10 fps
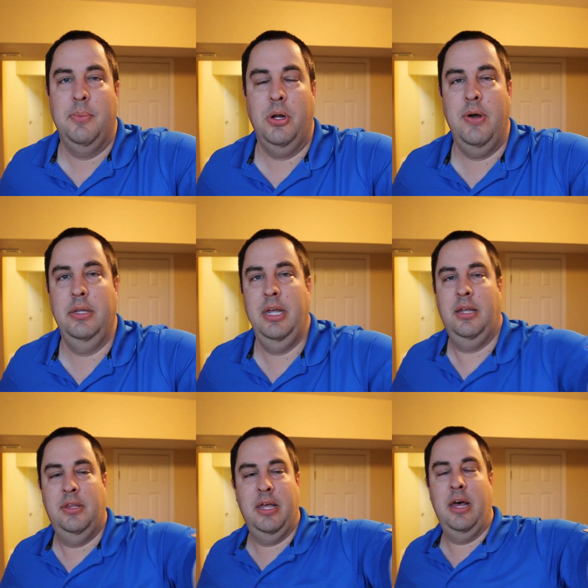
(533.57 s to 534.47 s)
I'm gonna go ahead and
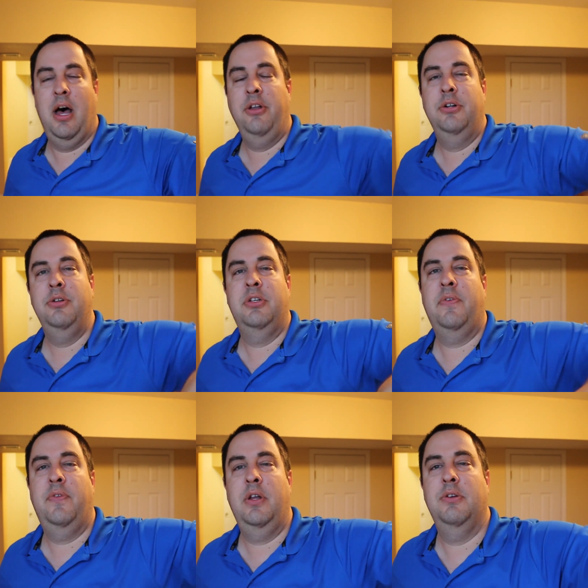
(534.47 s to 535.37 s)
link the other 2
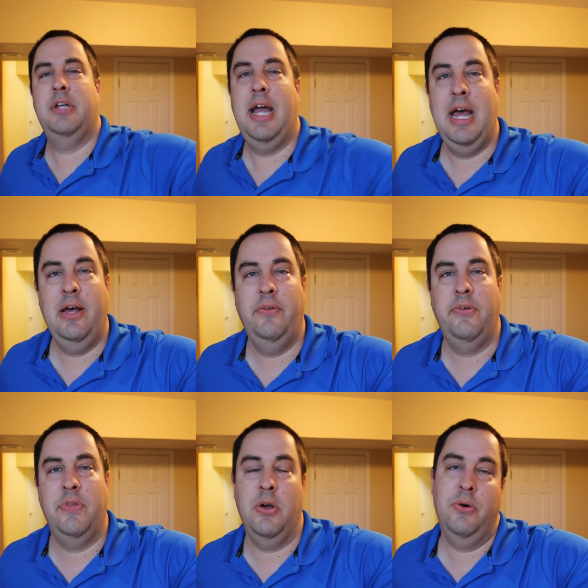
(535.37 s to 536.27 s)
server videos I
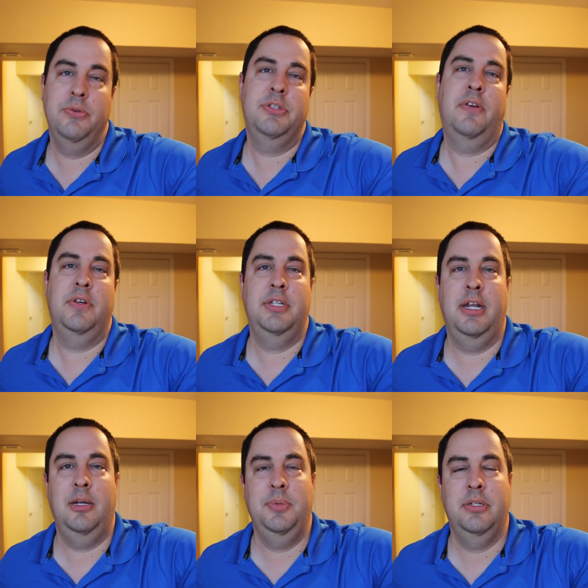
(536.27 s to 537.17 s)
have of the old server
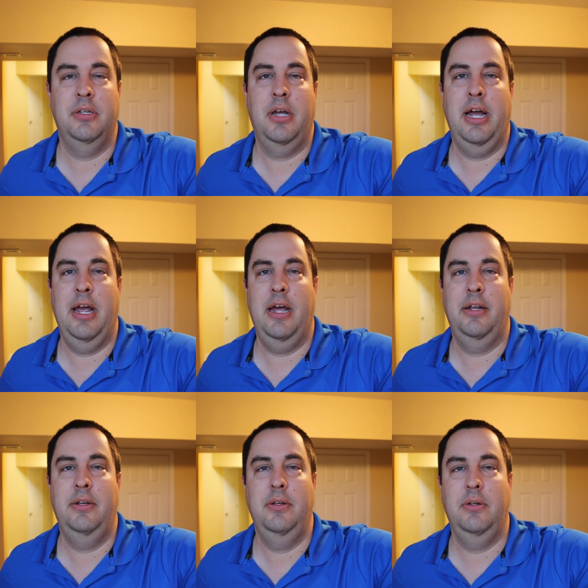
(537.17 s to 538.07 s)
setups I
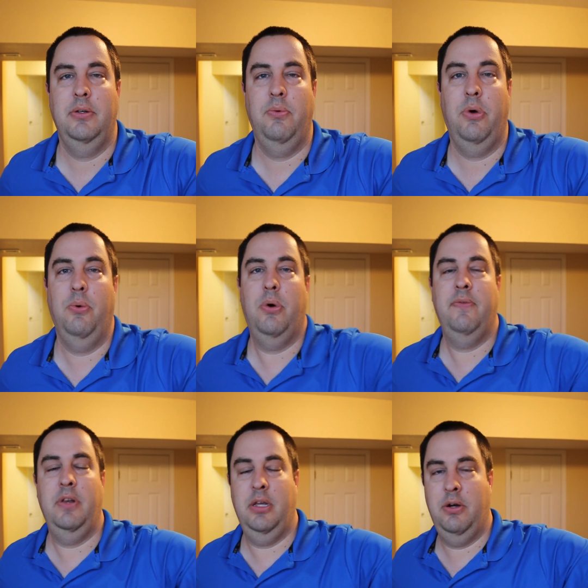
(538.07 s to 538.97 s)
had. Well,
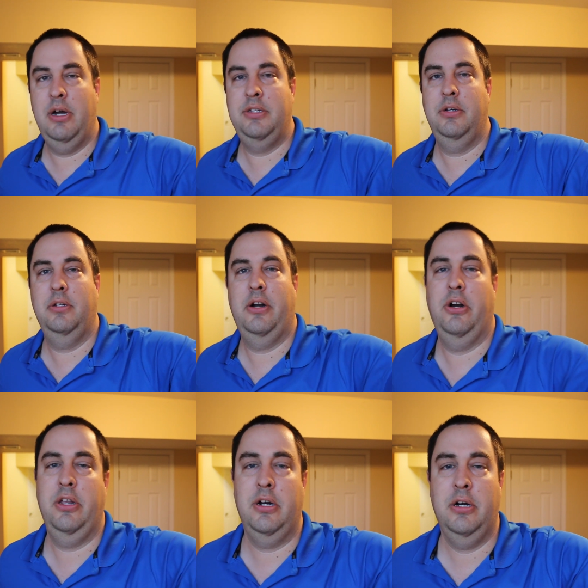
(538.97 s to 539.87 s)
one video, as you
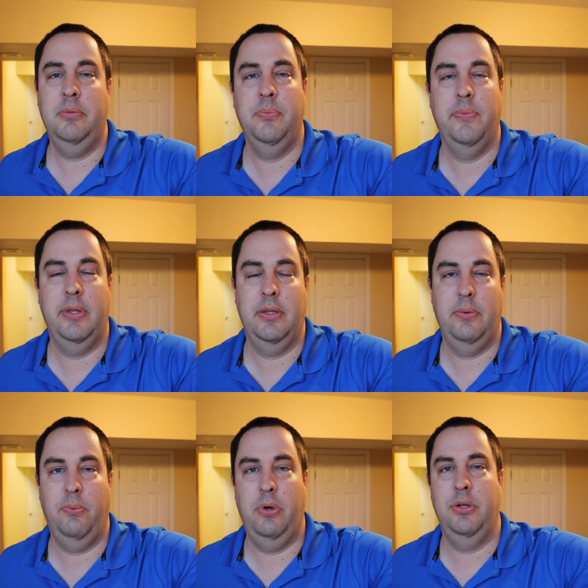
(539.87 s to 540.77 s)
earlier,
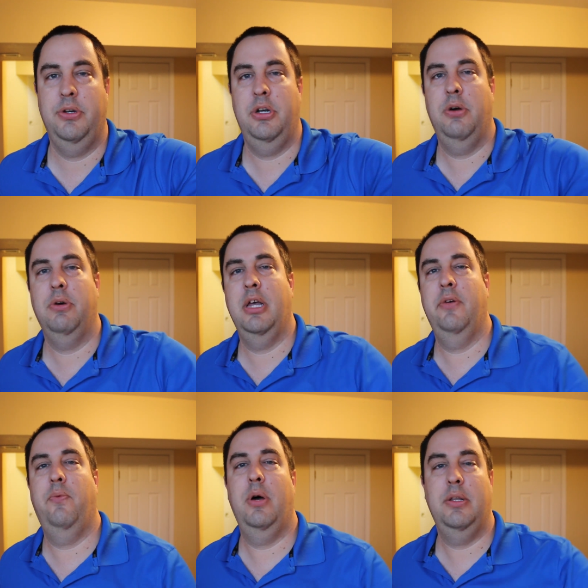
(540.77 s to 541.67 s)
will show
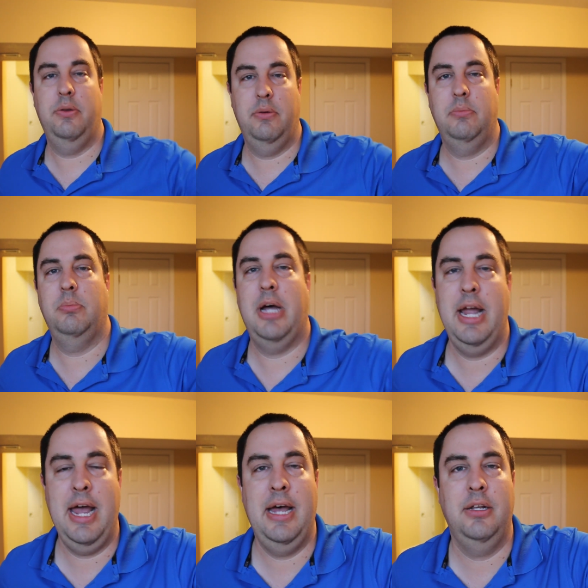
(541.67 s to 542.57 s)
kind of what
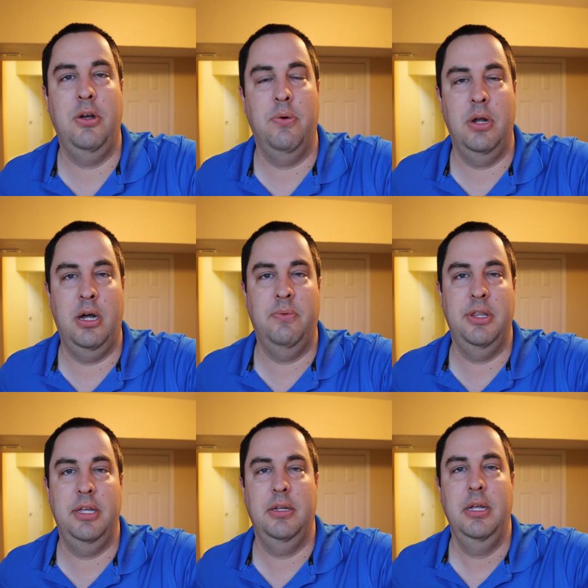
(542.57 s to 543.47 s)
I had going on
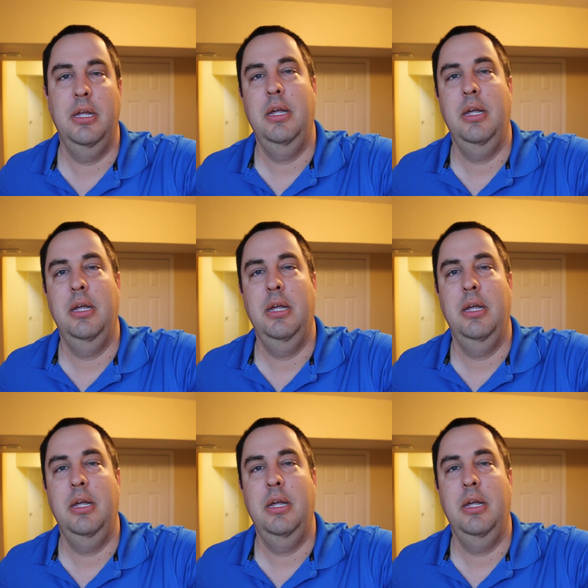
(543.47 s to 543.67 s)
with it.